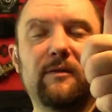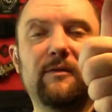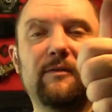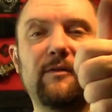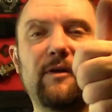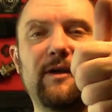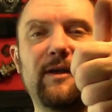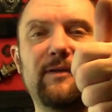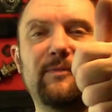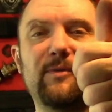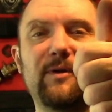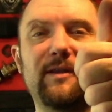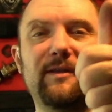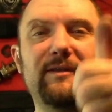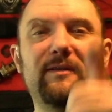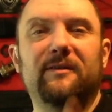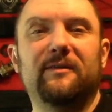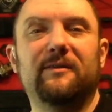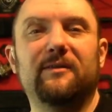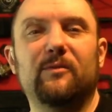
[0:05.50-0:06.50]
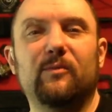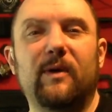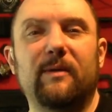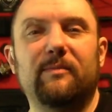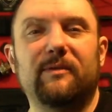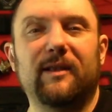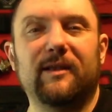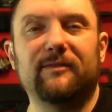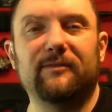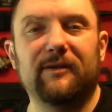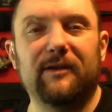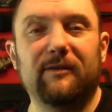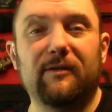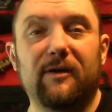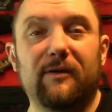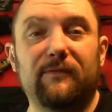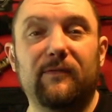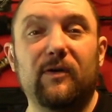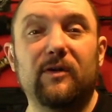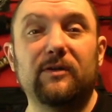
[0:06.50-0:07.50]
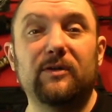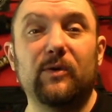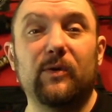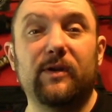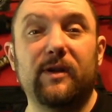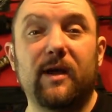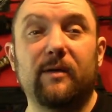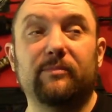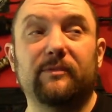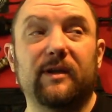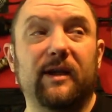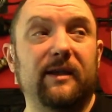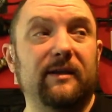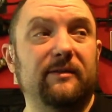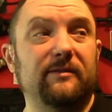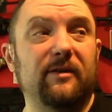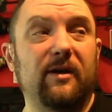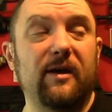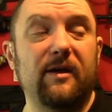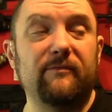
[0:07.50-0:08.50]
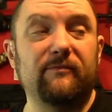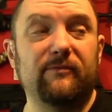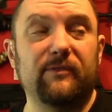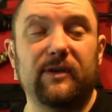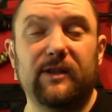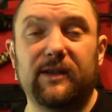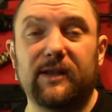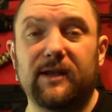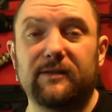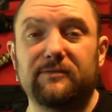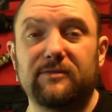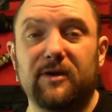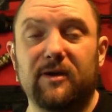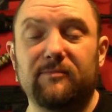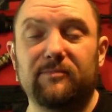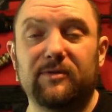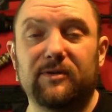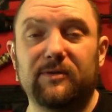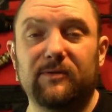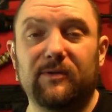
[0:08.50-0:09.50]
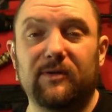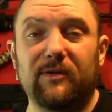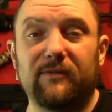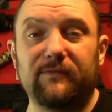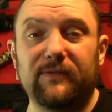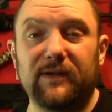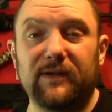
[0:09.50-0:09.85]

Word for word: Right everyone, WeaponCollector here. I thought I'd do an update because I haven't really had time to do a lot of